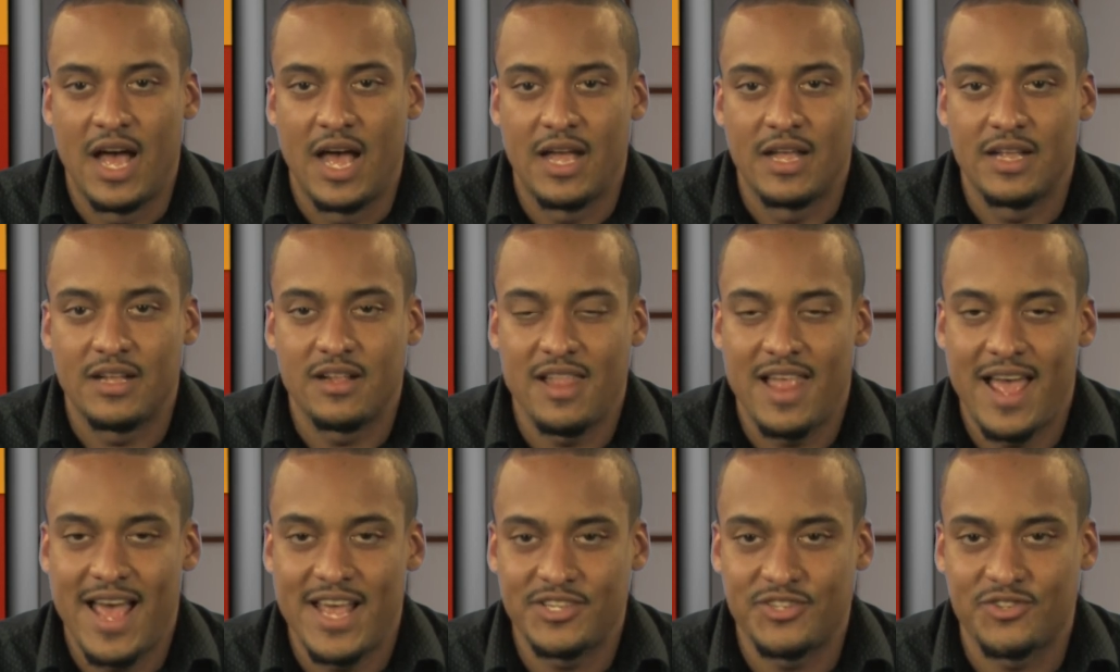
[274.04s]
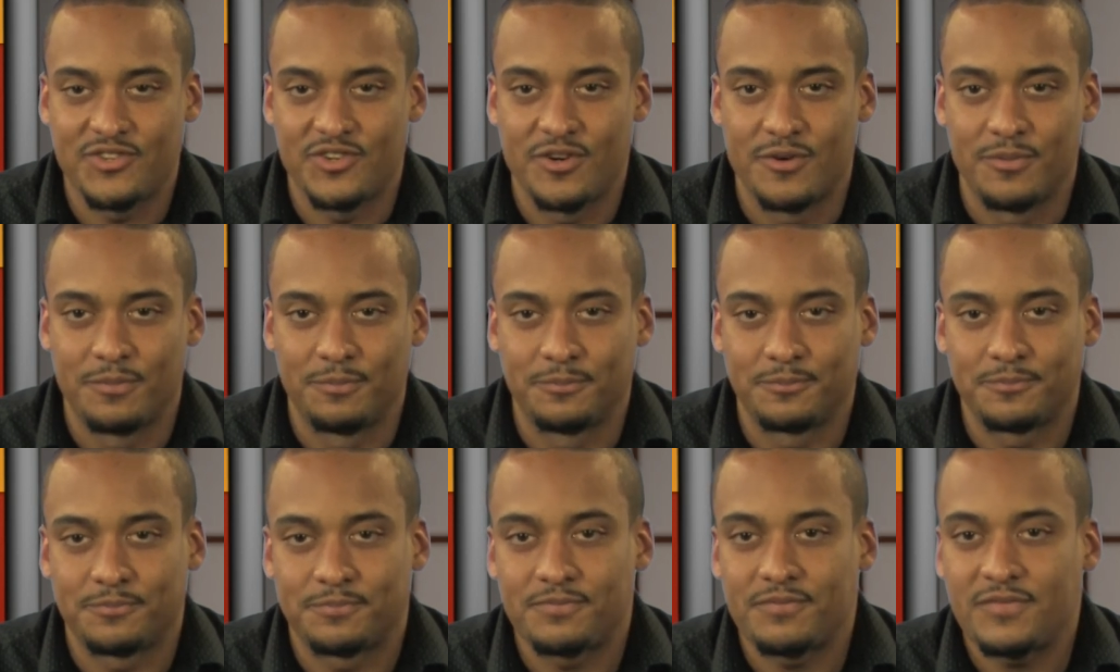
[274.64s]
classroom,
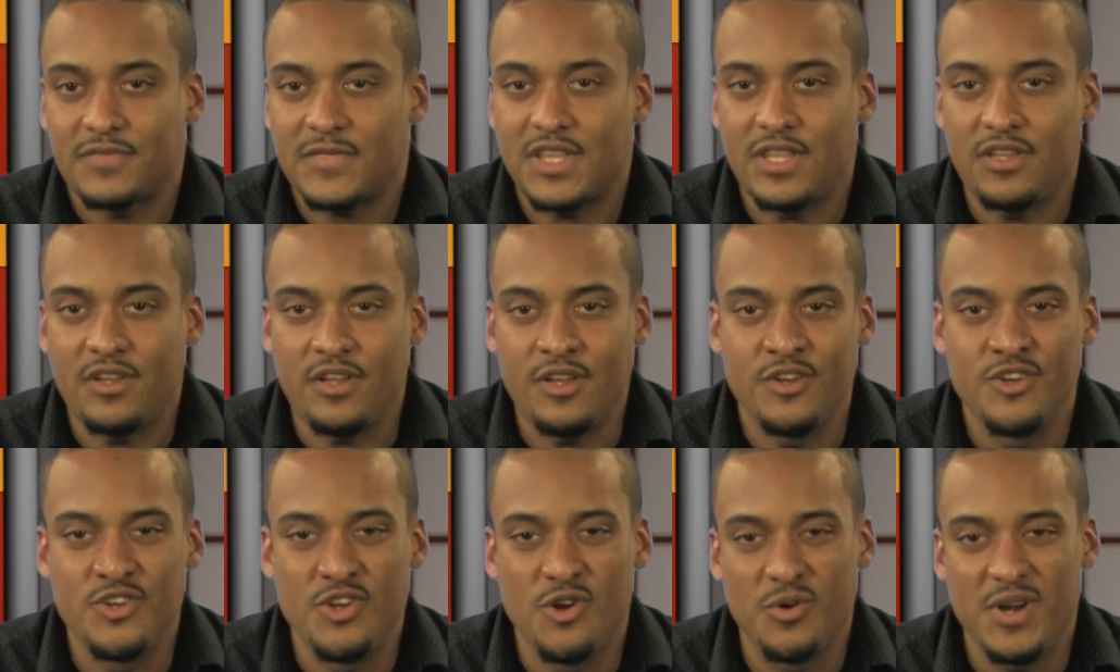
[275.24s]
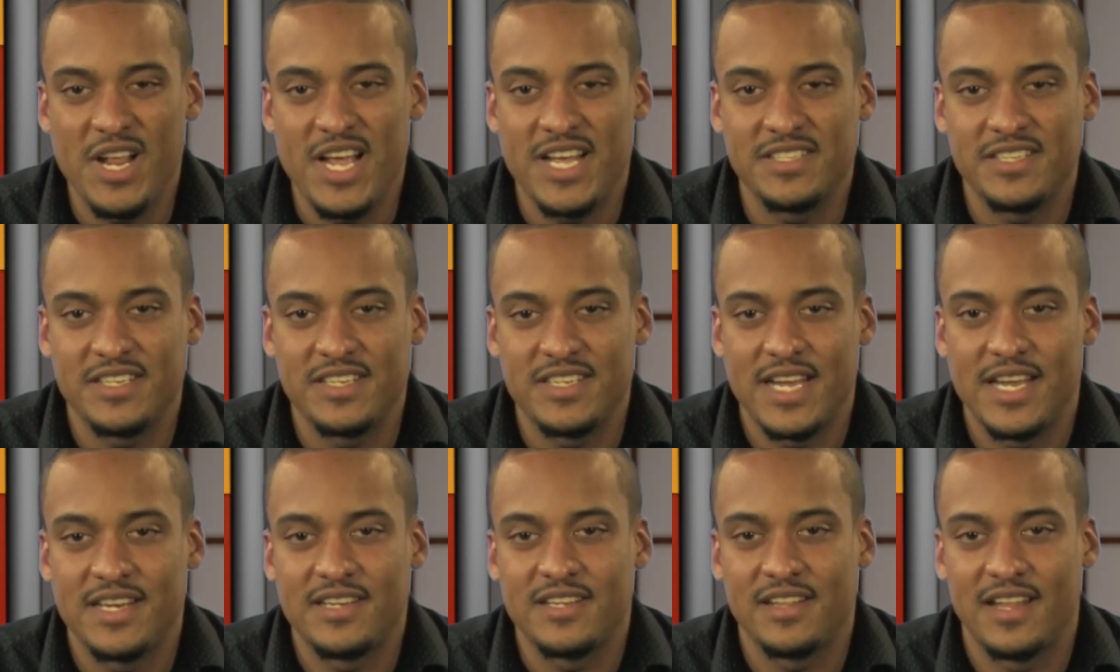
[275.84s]
don't
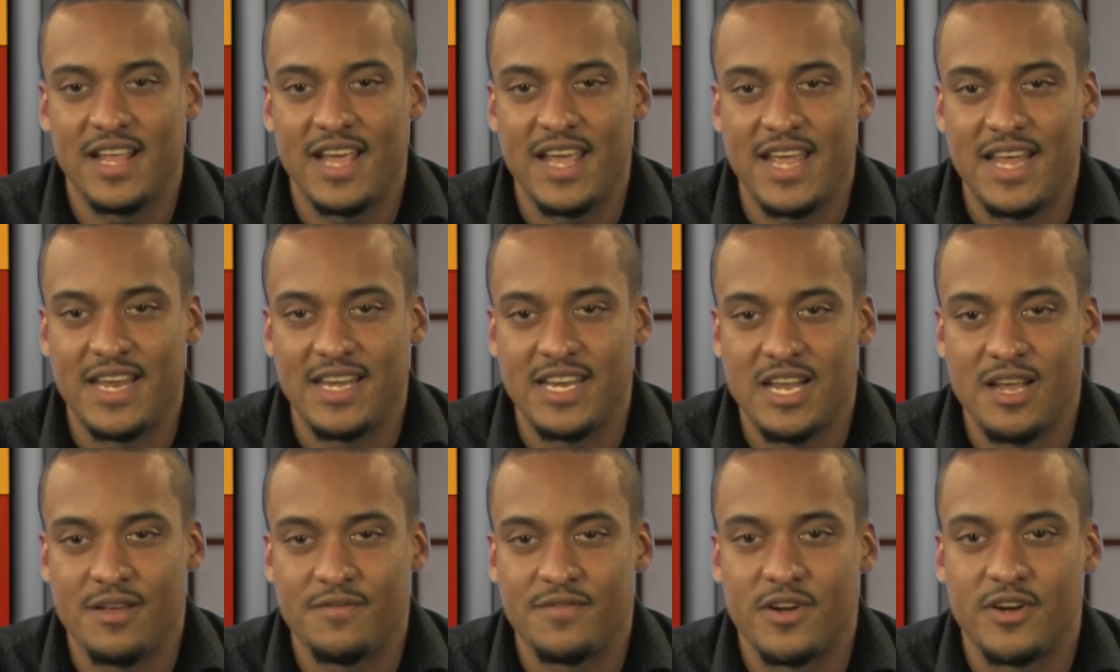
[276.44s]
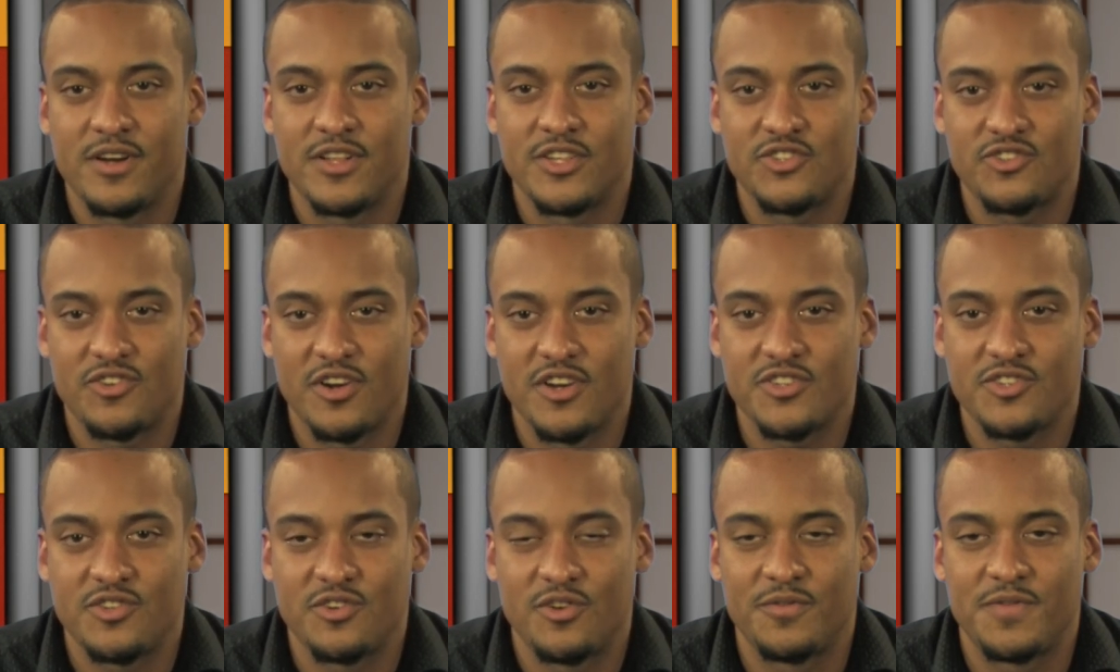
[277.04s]
hesitate to let any of your
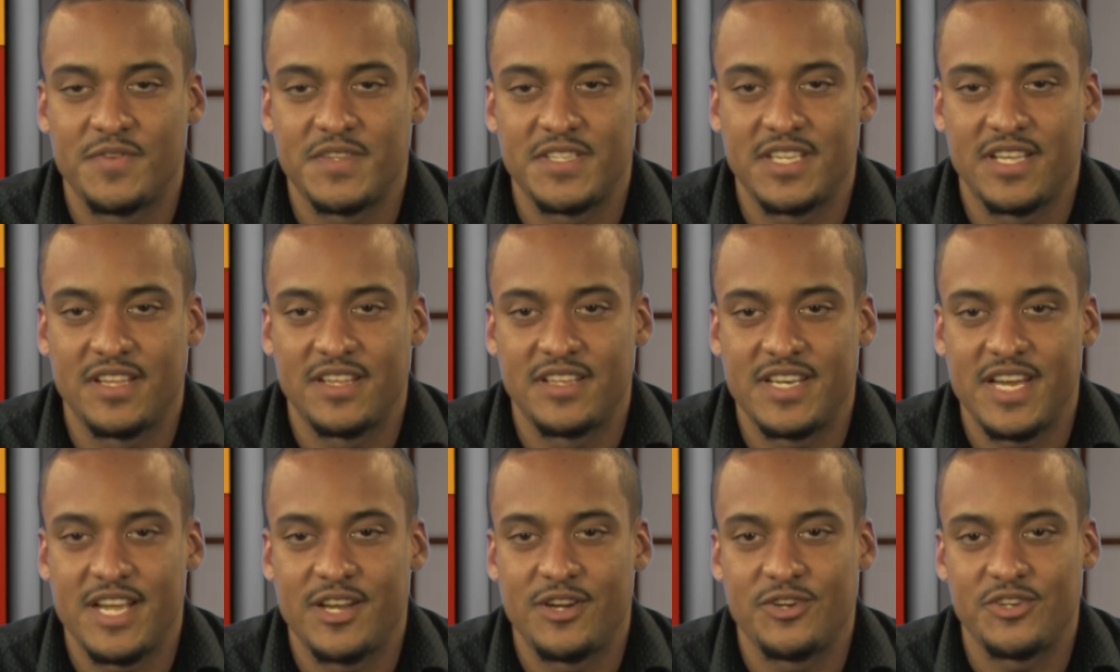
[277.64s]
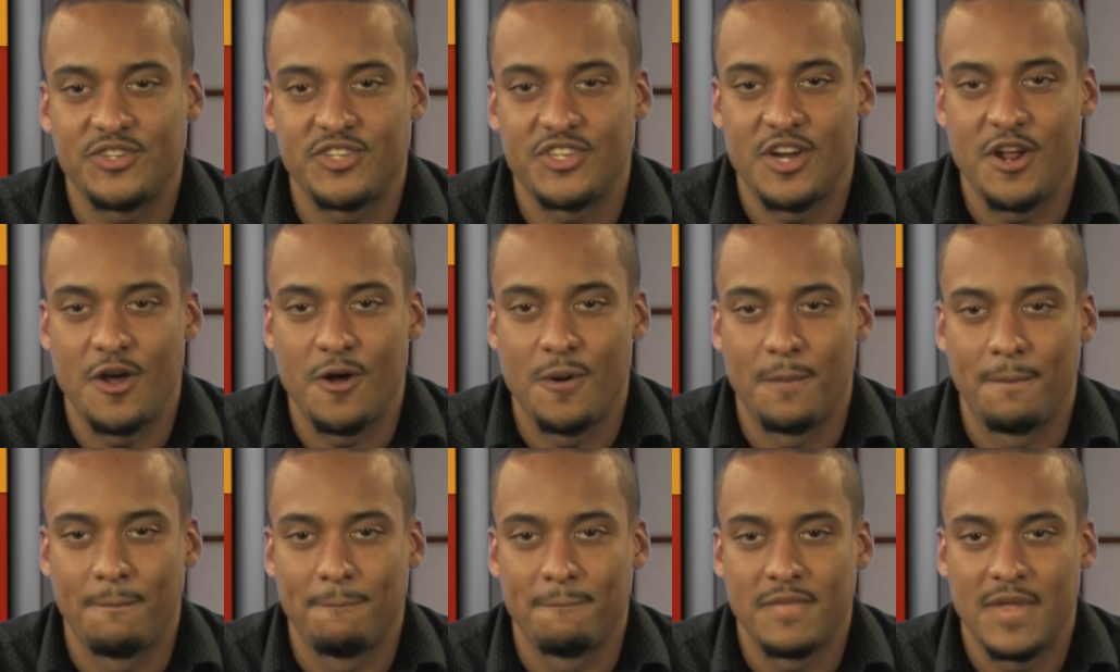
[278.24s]
instructional facilitators know.
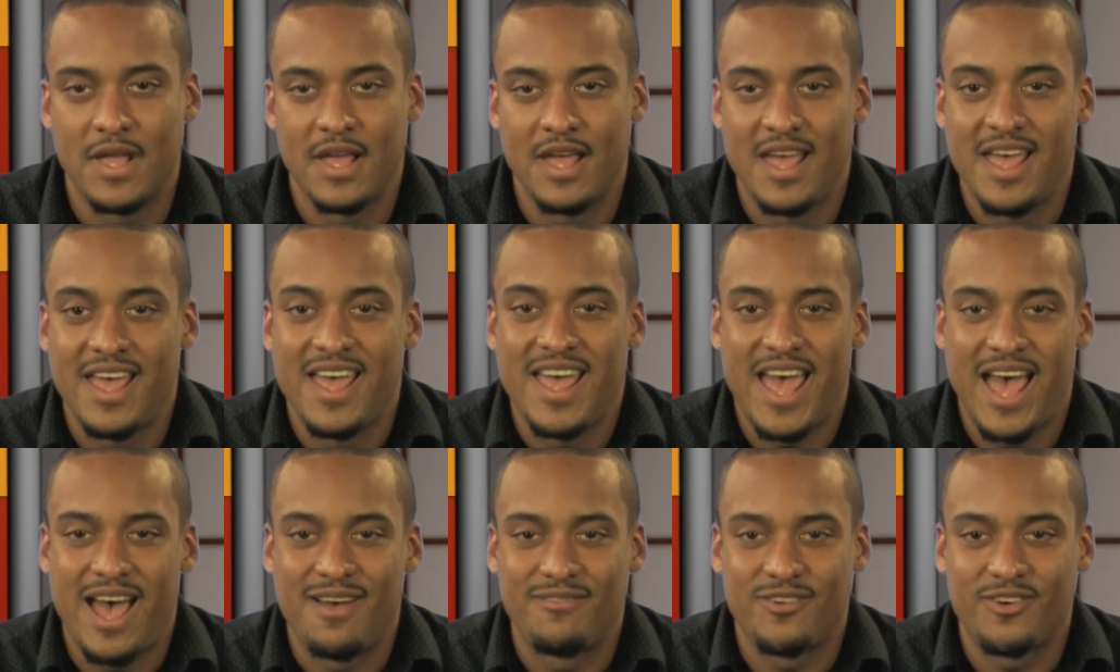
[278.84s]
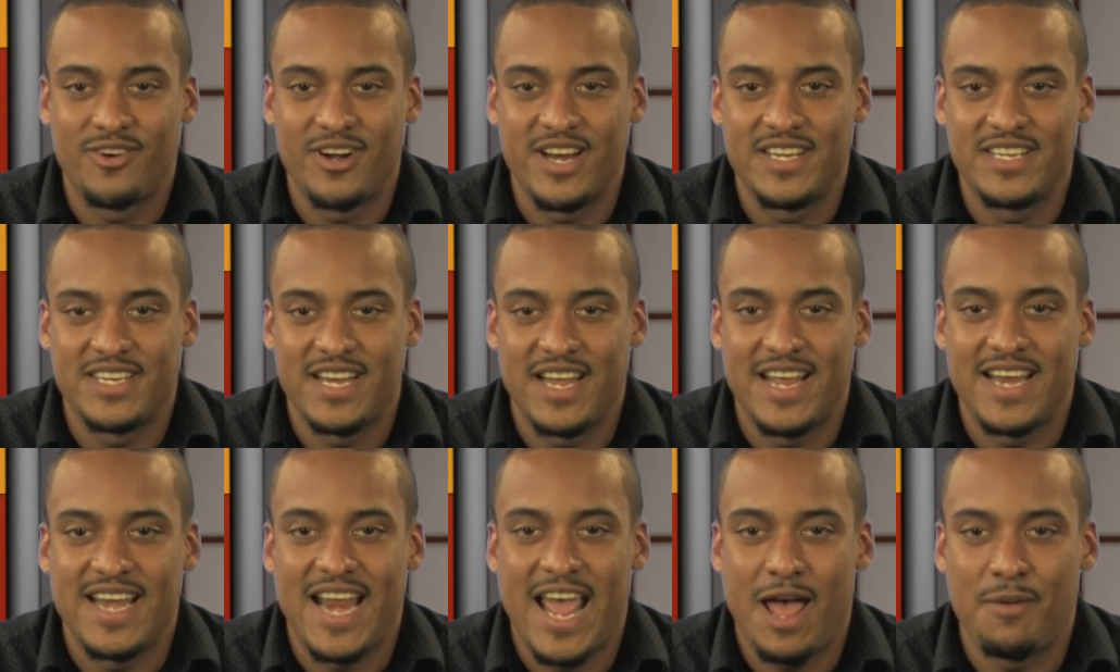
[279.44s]
Have a great day
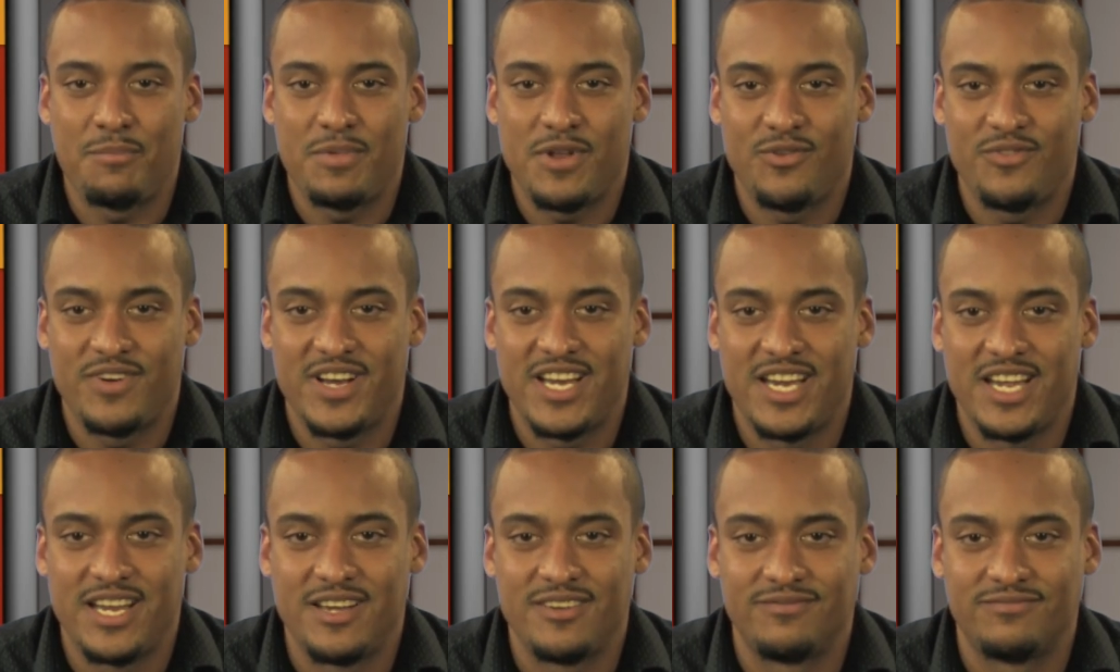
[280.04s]
and happy reading.